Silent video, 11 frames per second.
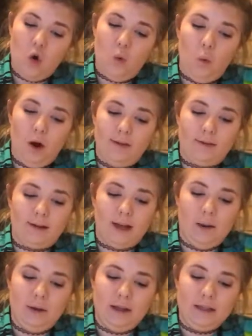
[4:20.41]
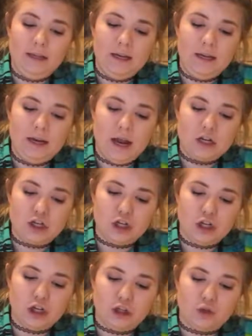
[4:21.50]
One's going to be
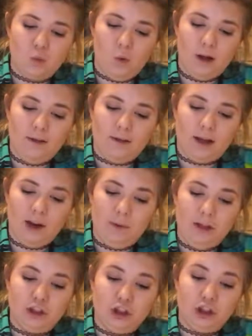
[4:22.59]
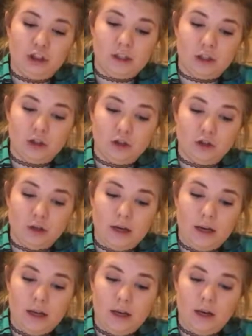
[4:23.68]
teenagers. One's going to be
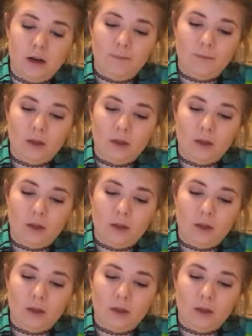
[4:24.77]
children.